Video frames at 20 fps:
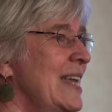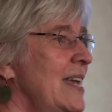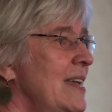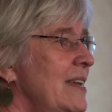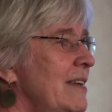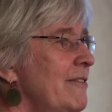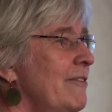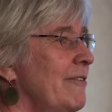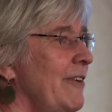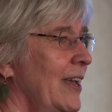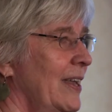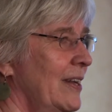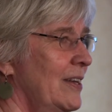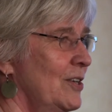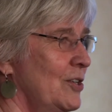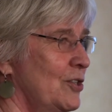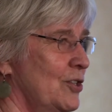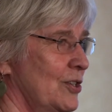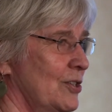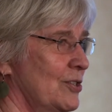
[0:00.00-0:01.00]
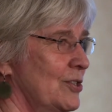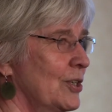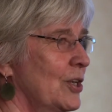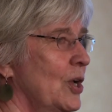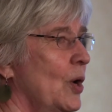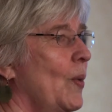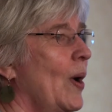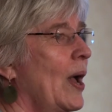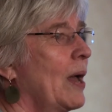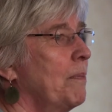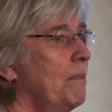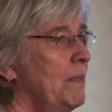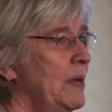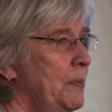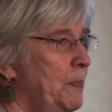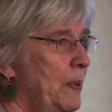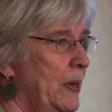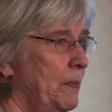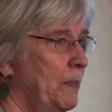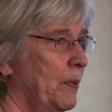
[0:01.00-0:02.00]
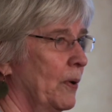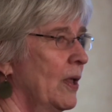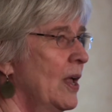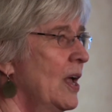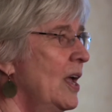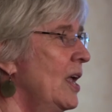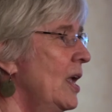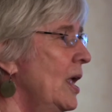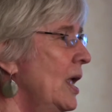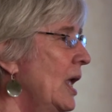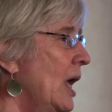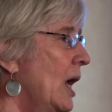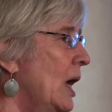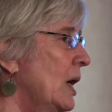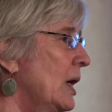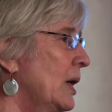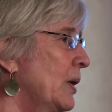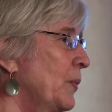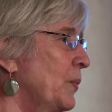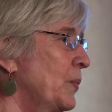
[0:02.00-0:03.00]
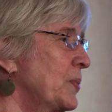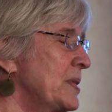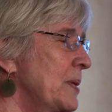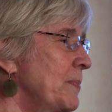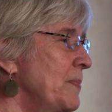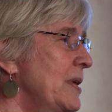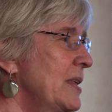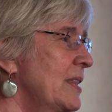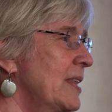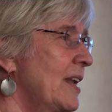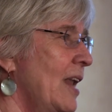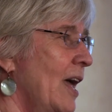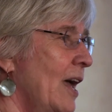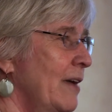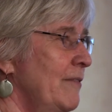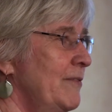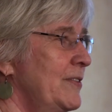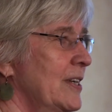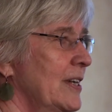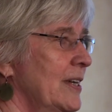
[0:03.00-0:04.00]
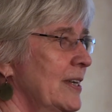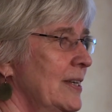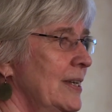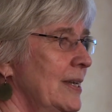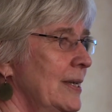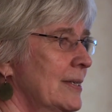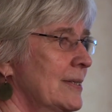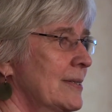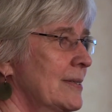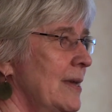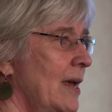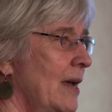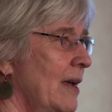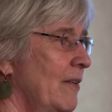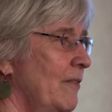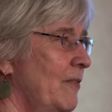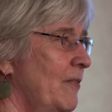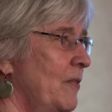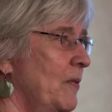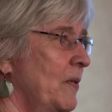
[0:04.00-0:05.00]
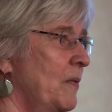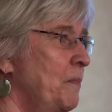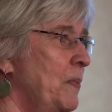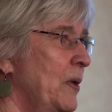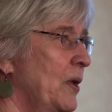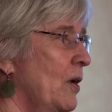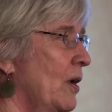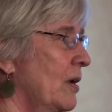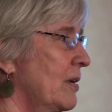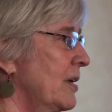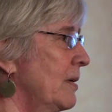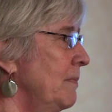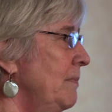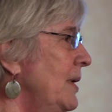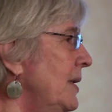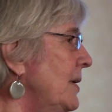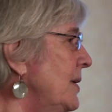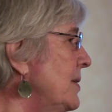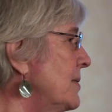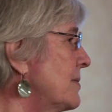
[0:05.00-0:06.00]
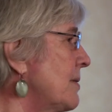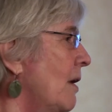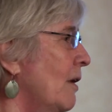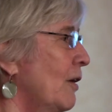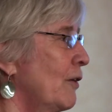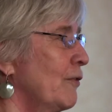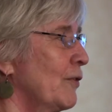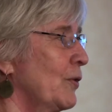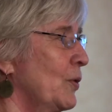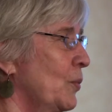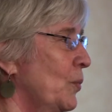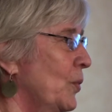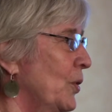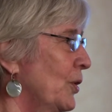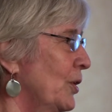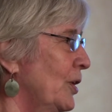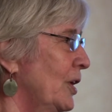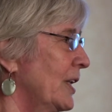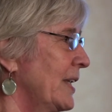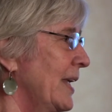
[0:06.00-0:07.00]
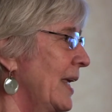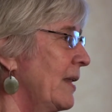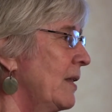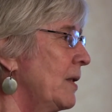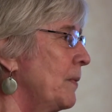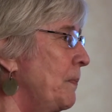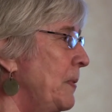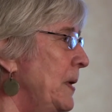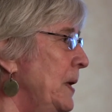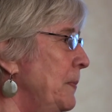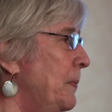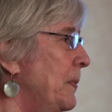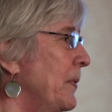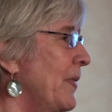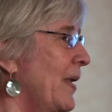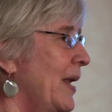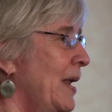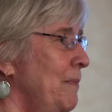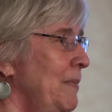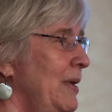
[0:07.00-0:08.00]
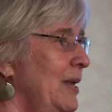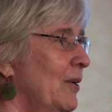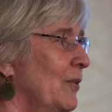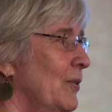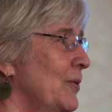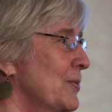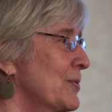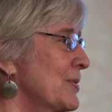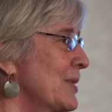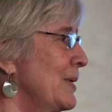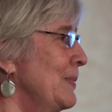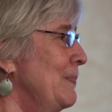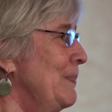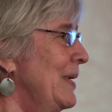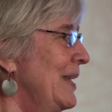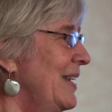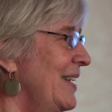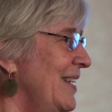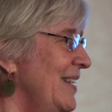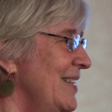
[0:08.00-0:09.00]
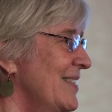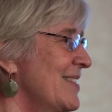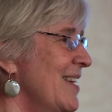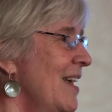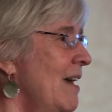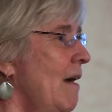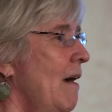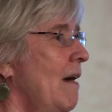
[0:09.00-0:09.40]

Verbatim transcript: take advantages to go out and meet people. Uh, something that I've done is I've been on committees all over the world, and the people that I meet on those committees,